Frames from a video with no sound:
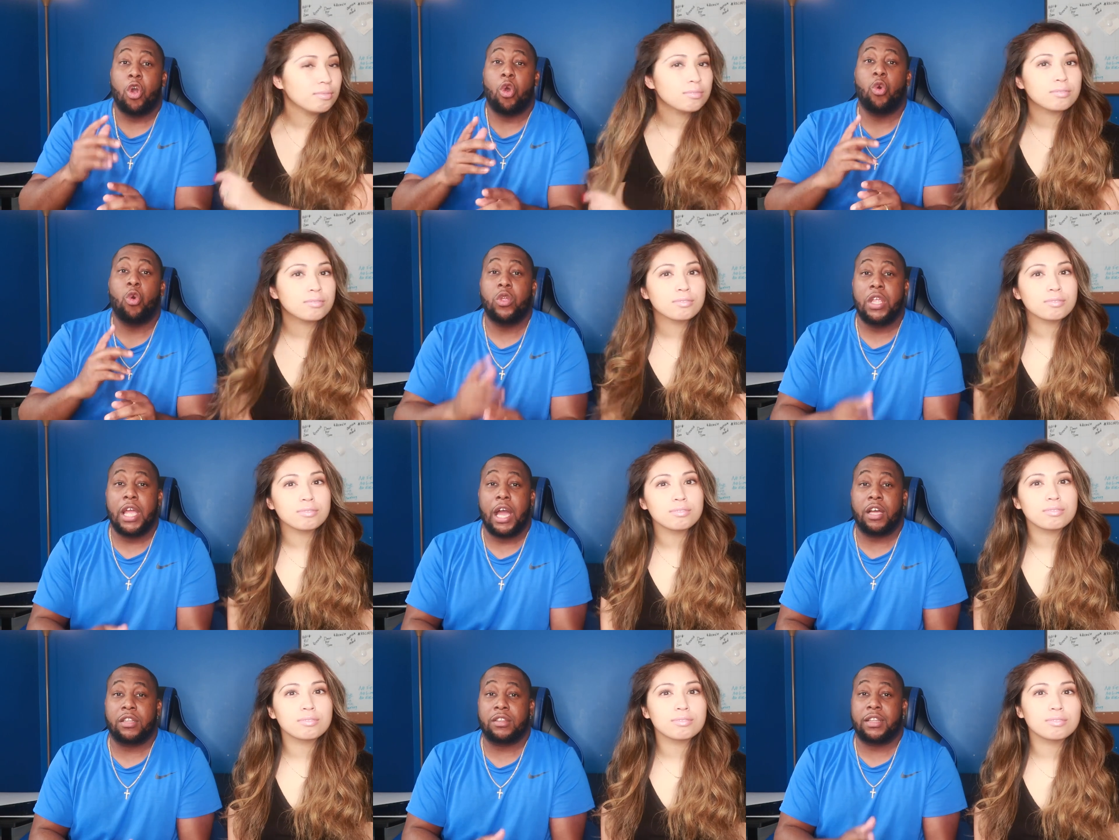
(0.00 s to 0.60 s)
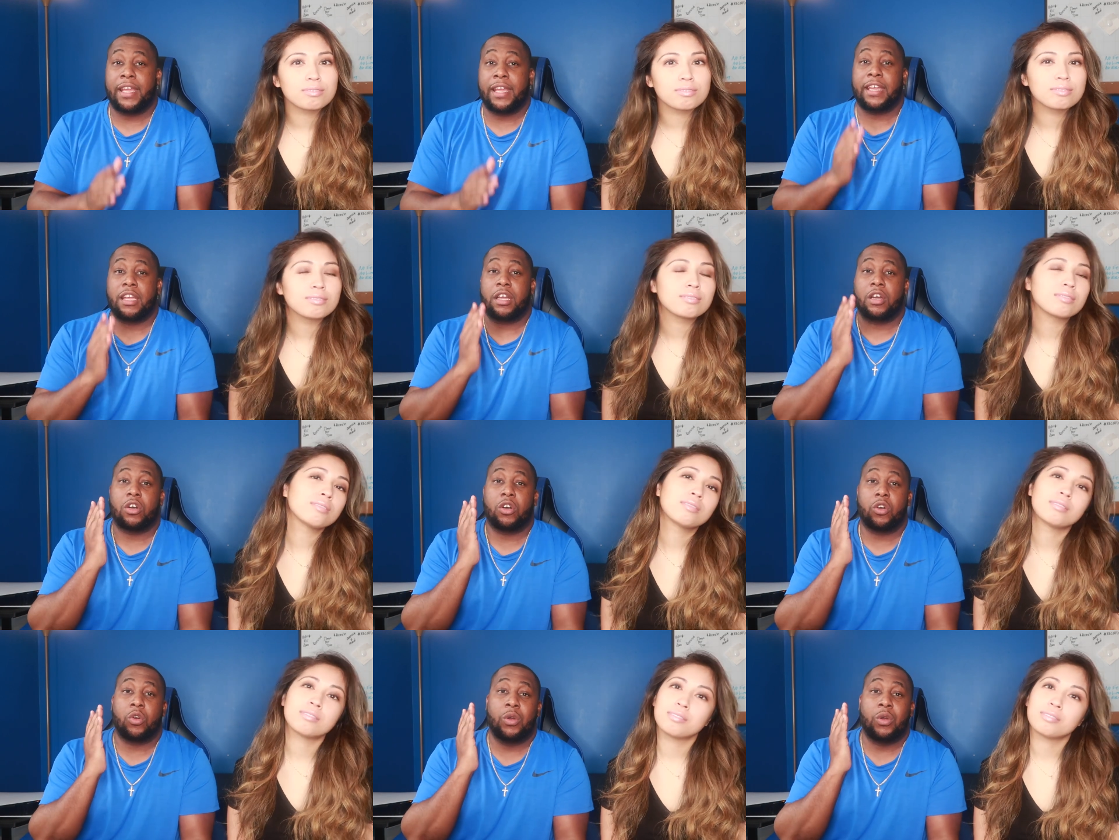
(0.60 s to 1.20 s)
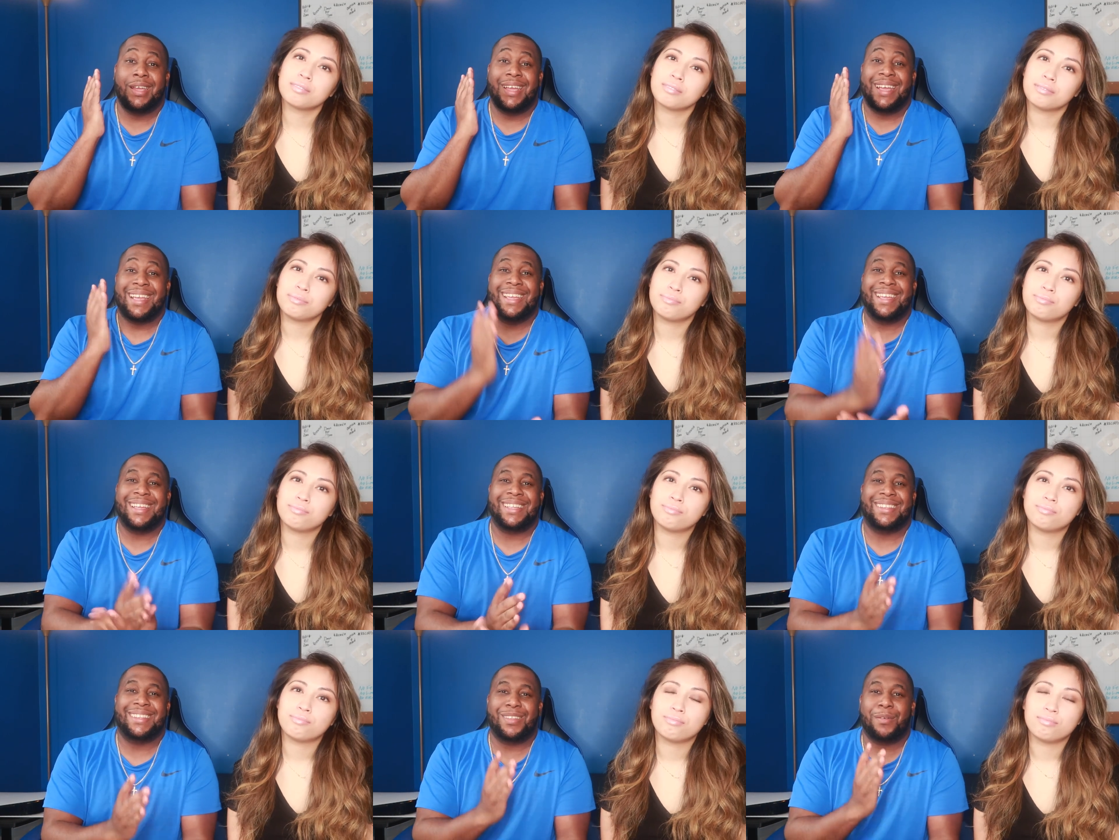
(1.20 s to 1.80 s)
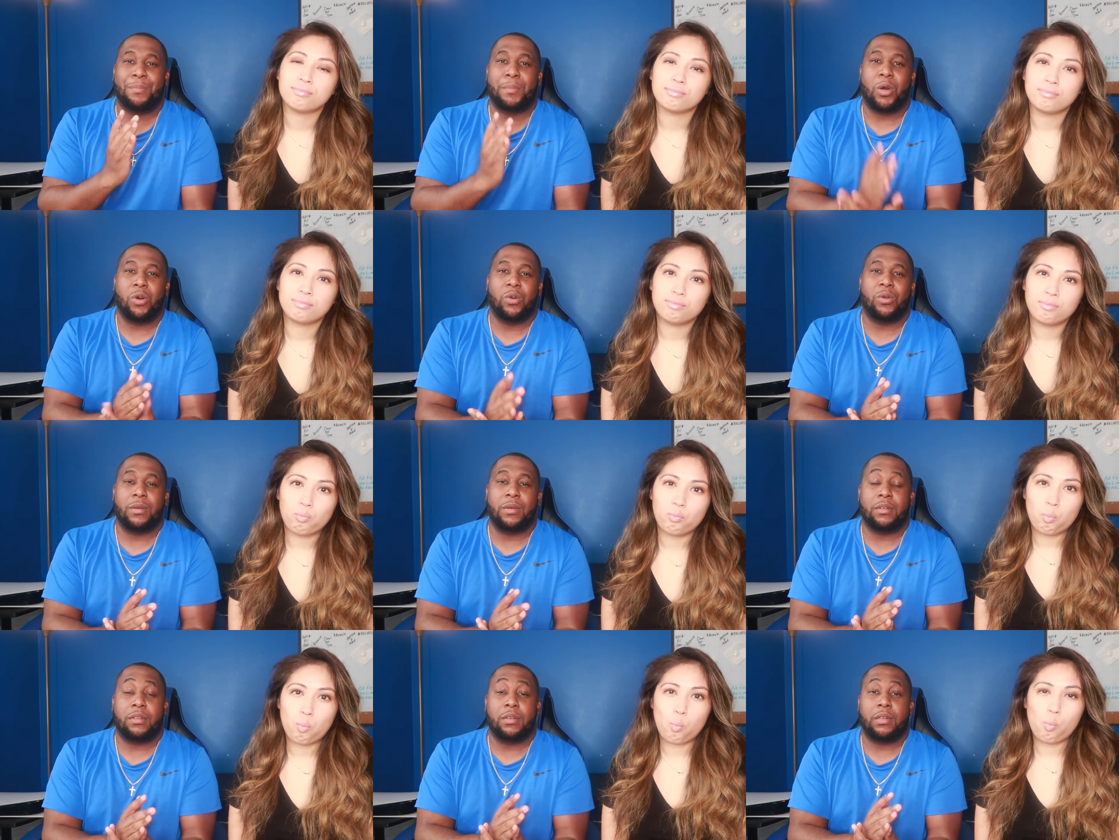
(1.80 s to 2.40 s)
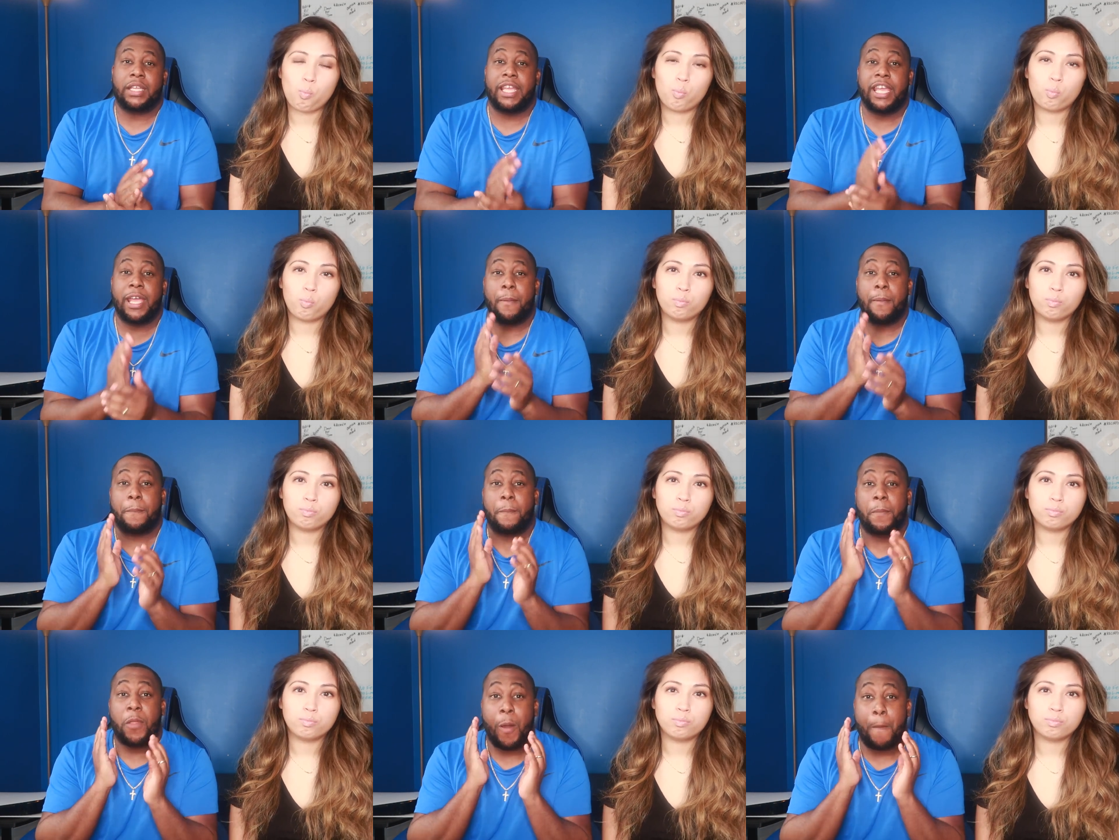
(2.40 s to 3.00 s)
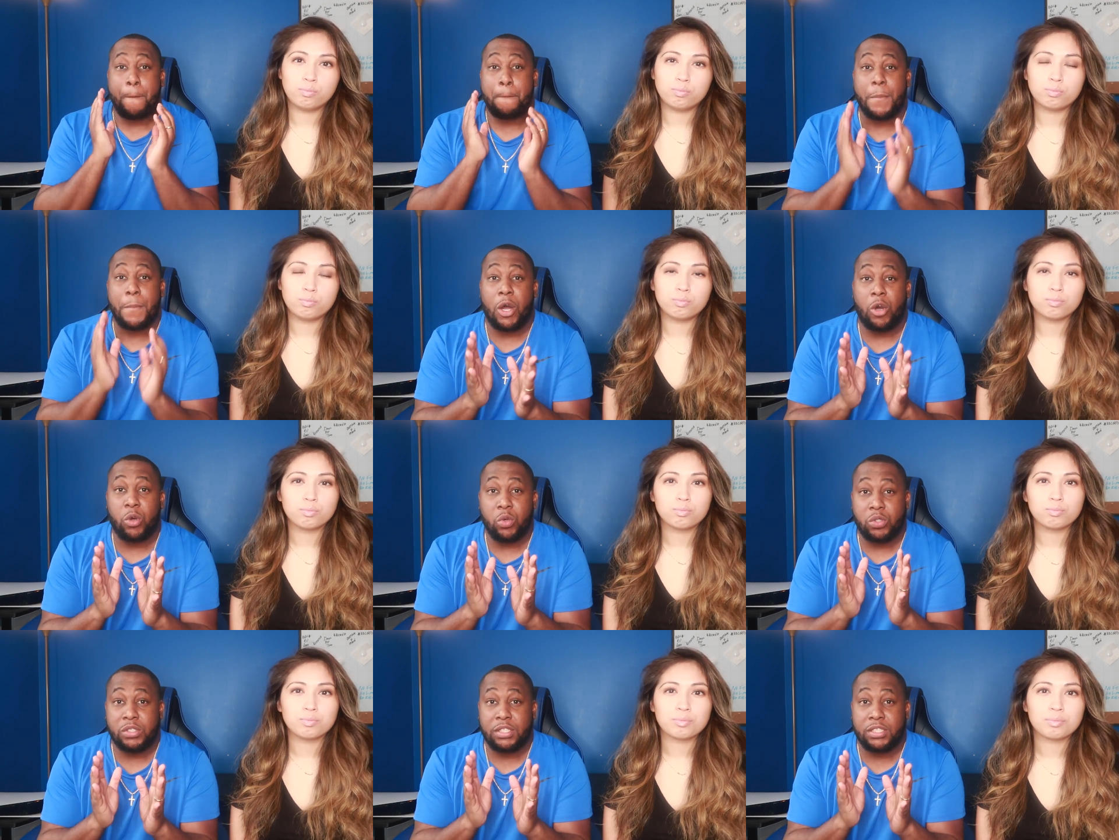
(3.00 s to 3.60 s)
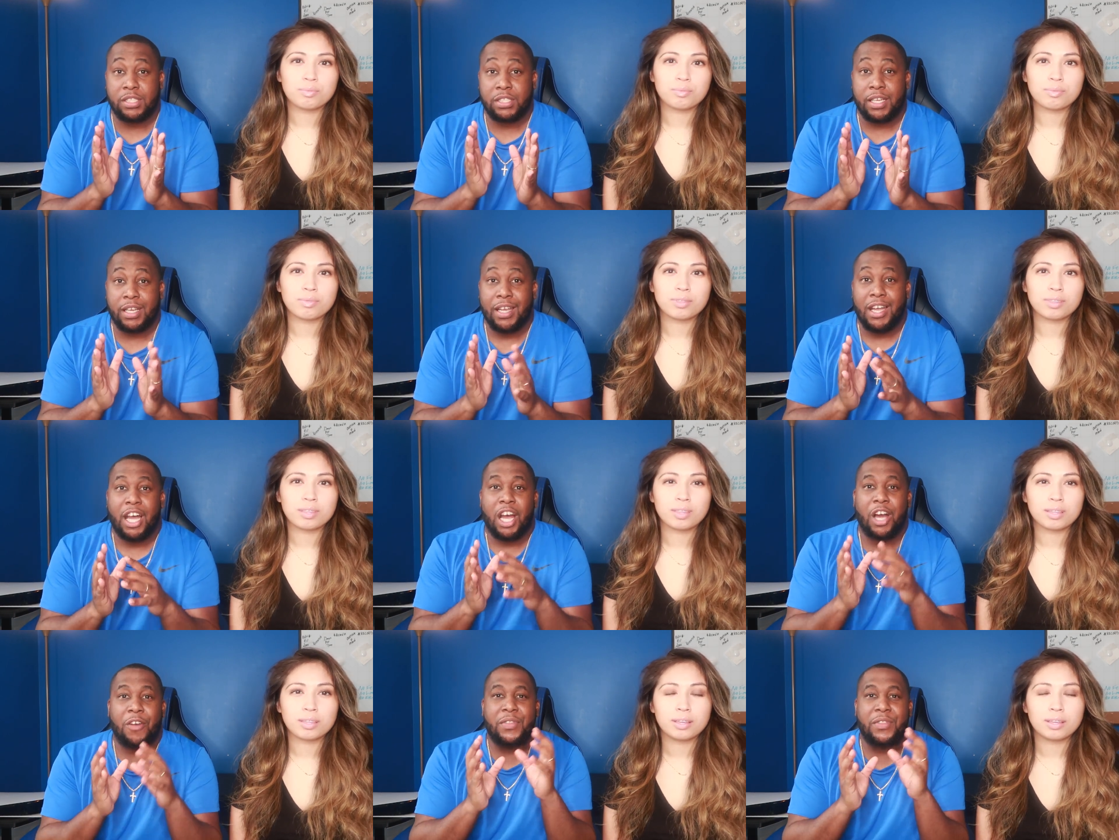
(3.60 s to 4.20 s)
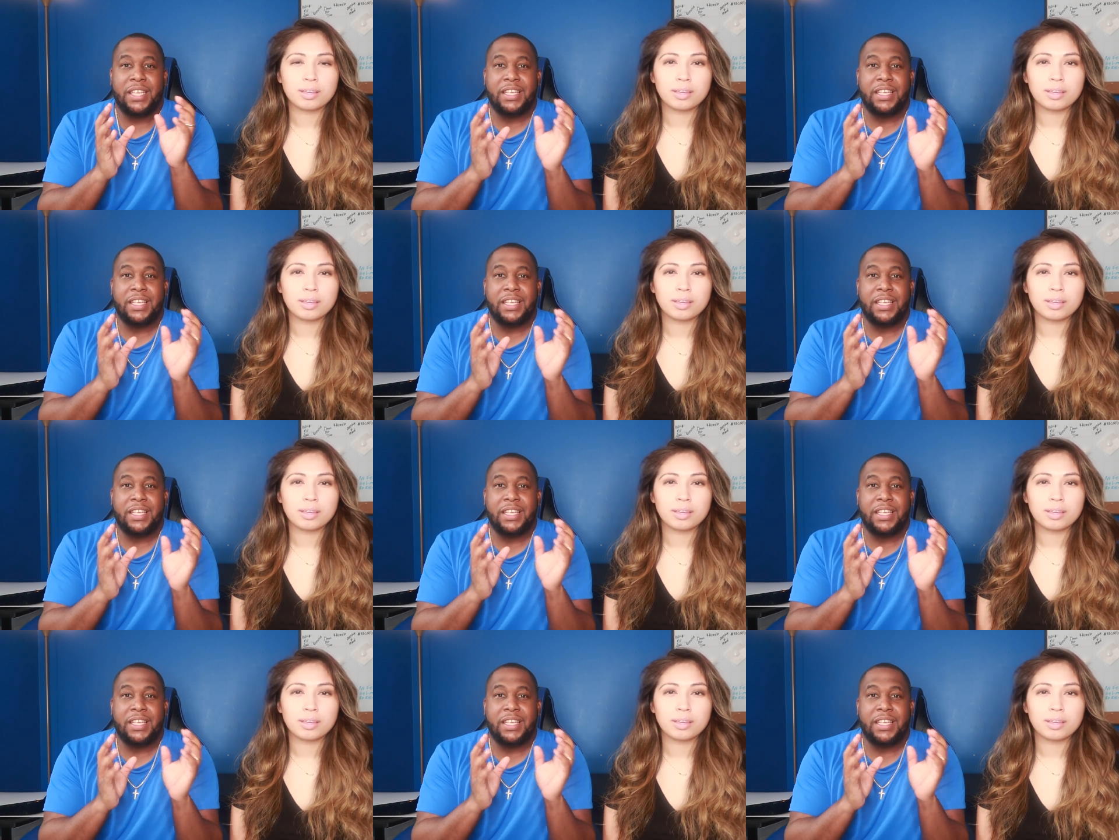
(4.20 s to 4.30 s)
Speaker 1: who y'all think gonna get the most get the most of